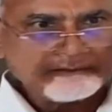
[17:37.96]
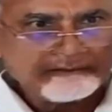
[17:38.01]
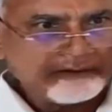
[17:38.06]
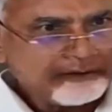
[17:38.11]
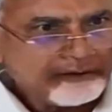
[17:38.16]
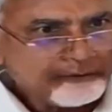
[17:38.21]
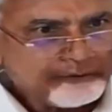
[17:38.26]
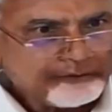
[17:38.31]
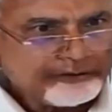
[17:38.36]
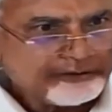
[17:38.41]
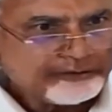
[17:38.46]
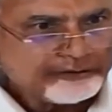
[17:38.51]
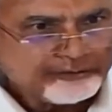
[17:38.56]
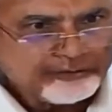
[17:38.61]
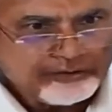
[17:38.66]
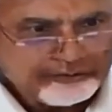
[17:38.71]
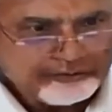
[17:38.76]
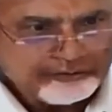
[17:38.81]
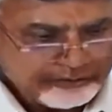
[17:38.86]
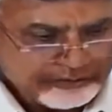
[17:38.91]
how it is
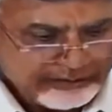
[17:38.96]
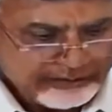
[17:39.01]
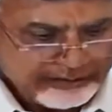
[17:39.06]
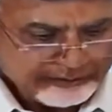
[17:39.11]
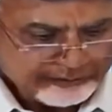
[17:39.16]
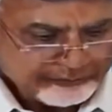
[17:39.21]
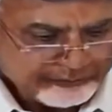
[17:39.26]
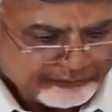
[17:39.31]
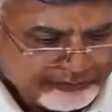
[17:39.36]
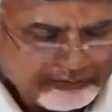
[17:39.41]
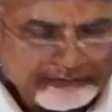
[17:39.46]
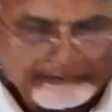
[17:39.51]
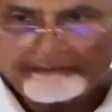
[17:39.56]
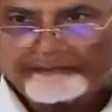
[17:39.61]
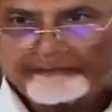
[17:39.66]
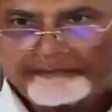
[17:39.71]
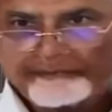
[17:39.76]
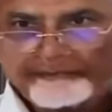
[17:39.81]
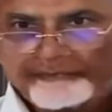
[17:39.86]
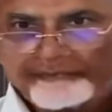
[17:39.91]
going to
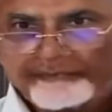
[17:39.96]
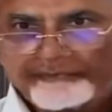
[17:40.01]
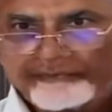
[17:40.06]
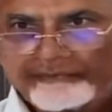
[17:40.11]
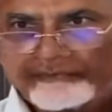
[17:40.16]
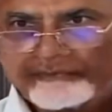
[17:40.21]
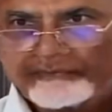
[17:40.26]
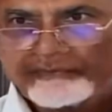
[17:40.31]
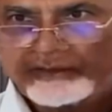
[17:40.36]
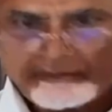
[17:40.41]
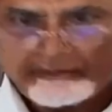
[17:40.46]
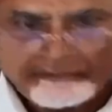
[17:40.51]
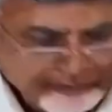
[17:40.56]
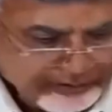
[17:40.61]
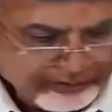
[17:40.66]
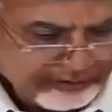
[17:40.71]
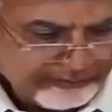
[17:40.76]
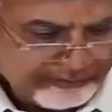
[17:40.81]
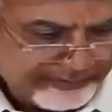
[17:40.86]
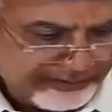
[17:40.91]
transform
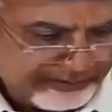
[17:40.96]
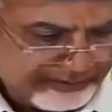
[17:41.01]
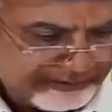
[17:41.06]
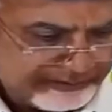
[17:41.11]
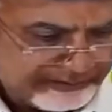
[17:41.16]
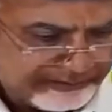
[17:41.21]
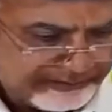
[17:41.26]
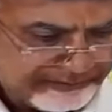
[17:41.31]
environment.